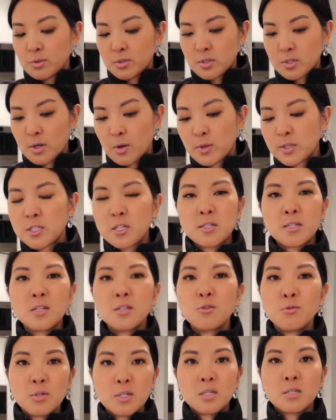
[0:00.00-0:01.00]
So it's just a
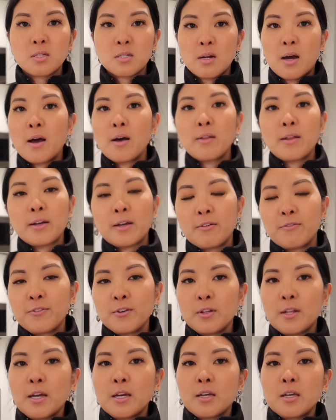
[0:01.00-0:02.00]
unique style. Like, I
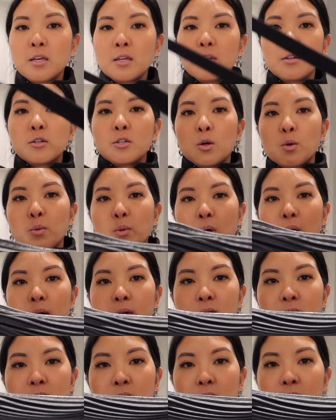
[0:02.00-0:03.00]
feel like you don't
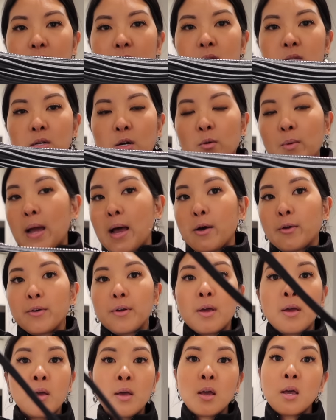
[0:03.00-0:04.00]
kind of see this
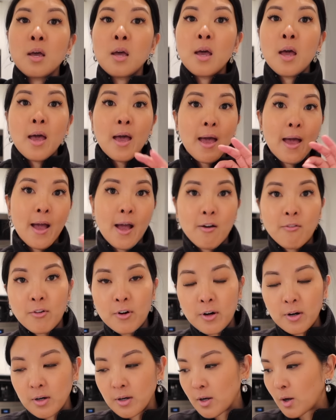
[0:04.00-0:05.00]
around
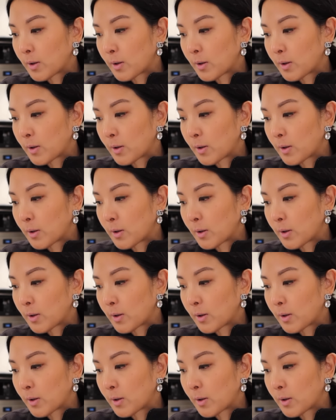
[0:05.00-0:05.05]
ever.